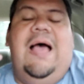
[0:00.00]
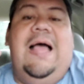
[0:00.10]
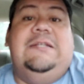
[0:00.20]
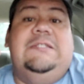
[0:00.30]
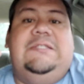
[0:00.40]

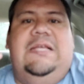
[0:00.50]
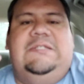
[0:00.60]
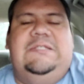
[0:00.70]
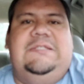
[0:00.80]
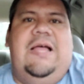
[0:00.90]
I just said
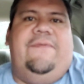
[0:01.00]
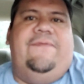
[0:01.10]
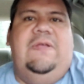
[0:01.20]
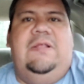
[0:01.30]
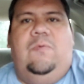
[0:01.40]
she's not
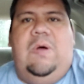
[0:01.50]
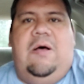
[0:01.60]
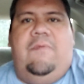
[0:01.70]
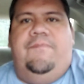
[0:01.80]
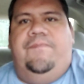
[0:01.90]
feeling
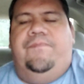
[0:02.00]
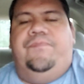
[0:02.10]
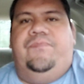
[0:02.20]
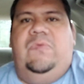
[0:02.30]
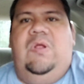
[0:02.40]
well.
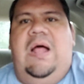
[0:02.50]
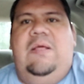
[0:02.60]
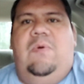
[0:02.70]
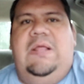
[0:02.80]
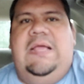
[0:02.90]
You know, I
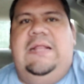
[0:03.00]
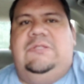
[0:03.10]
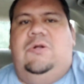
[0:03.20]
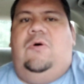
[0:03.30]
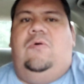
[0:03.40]
didn't want to get
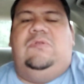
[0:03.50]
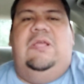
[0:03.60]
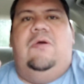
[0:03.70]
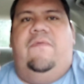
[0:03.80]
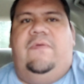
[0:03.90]
into the whole
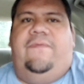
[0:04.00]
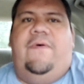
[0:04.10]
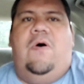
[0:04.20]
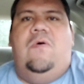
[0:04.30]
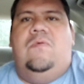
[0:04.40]
thing over the
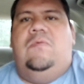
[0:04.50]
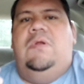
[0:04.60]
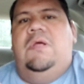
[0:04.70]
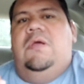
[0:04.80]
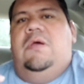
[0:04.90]

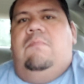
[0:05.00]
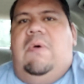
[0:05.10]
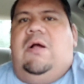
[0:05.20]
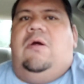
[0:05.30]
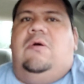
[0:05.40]
phone.
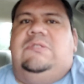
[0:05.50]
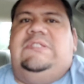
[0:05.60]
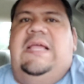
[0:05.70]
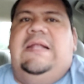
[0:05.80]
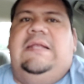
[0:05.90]
My girl's
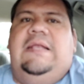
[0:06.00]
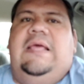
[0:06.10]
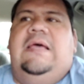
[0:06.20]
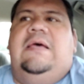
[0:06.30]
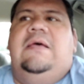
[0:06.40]
standing
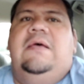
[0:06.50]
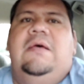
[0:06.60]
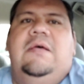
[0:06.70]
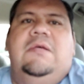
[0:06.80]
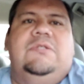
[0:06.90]
there.
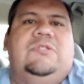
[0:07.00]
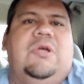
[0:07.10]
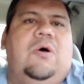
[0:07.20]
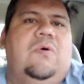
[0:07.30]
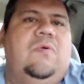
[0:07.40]

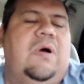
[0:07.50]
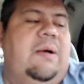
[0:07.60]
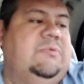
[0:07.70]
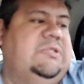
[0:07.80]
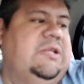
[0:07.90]
So
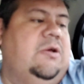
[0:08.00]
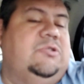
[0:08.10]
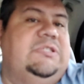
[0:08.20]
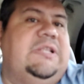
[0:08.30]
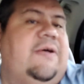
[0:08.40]
I'm just like, "Yo,
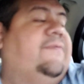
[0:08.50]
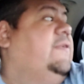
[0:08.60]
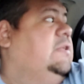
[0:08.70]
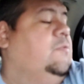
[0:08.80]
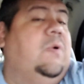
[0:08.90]
she's not
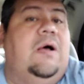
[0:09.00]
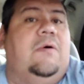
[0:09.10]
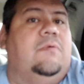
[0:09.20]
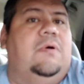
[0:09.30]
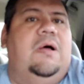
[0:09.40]
feeling well.